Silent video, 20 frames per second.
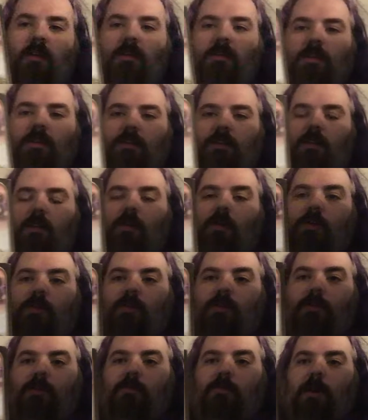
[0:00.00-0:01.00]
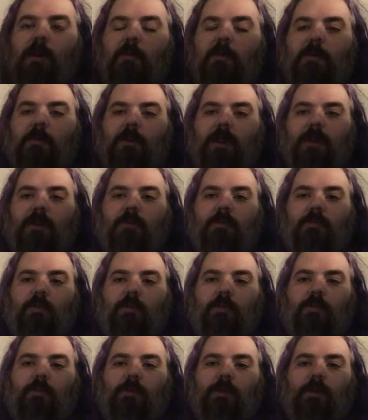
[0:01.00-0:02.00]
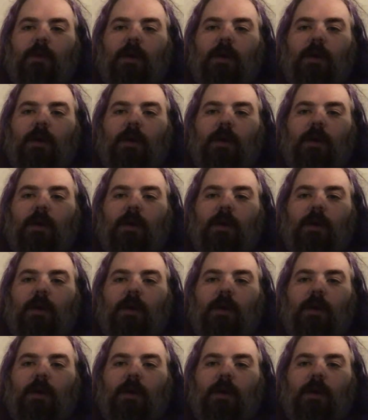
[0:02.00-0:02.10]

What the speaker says: didn't go over as well with my group